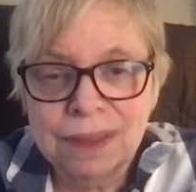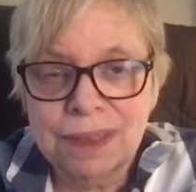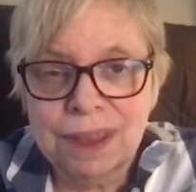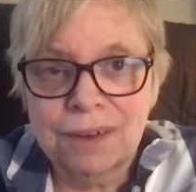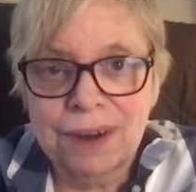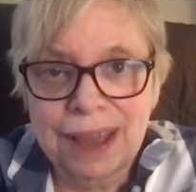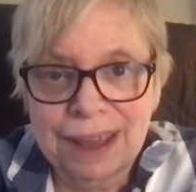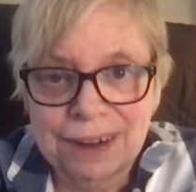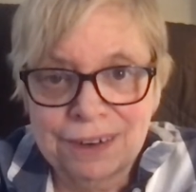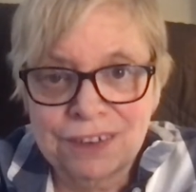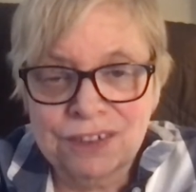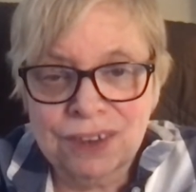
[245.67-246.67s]
their
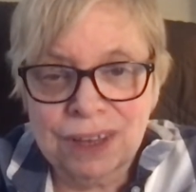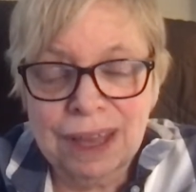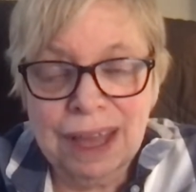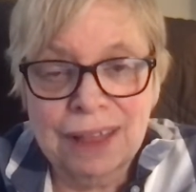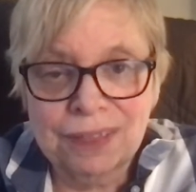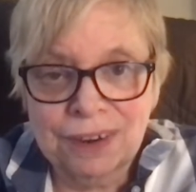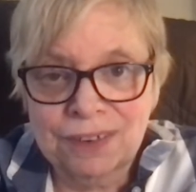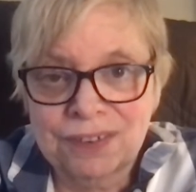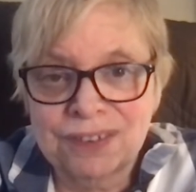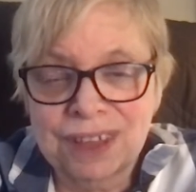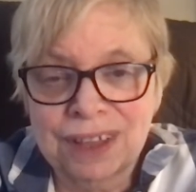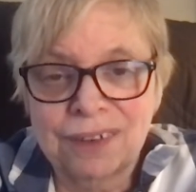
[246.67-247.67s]
energy, and their
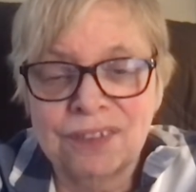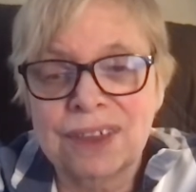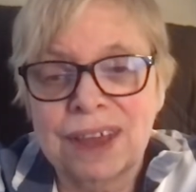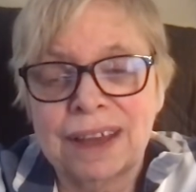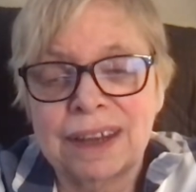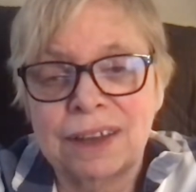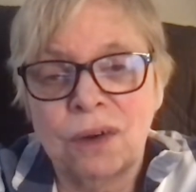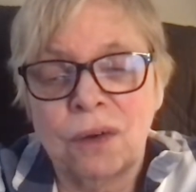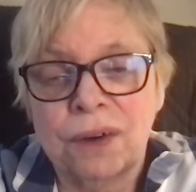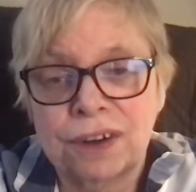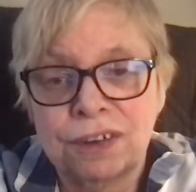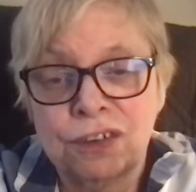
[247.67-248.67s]
skill set in
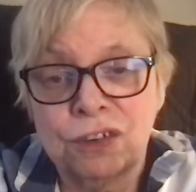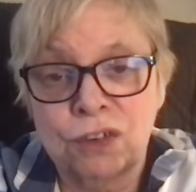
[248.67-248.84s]
order to